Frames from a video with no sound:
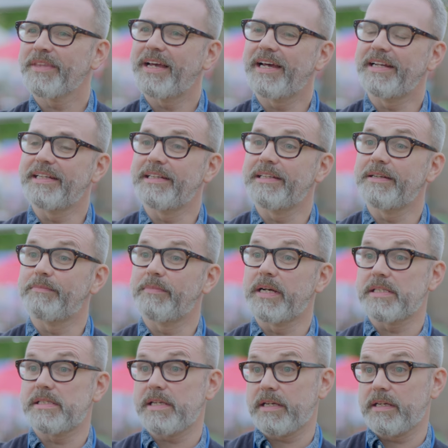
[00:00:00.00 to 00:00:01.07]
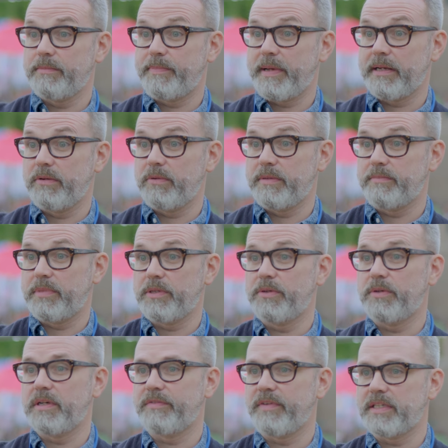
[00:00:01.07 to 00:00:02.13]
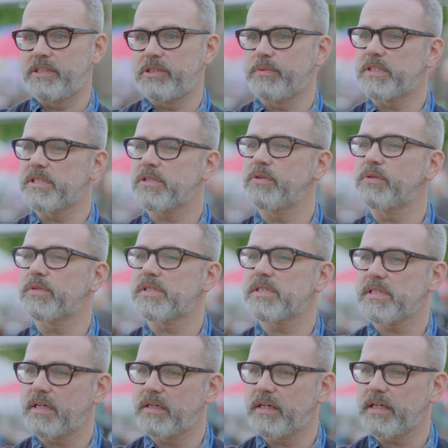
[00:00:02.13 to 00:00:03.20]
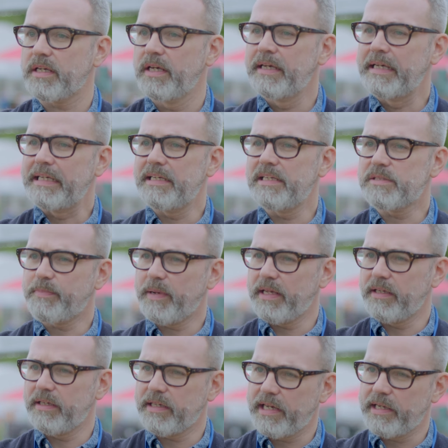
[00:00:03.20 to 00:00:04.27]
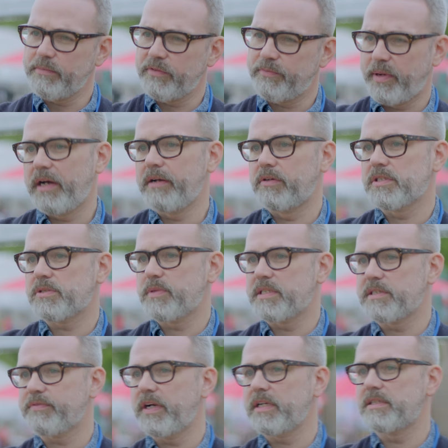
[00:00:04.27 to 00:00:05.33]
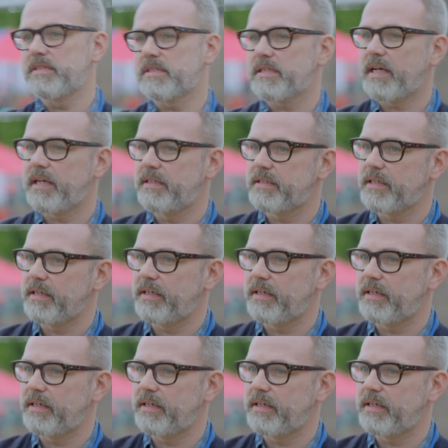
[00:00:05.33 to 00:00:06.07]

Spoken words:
And in my second Penguin Blue adventure, which is called Sunk, he is playing a game of pirates with his friends, and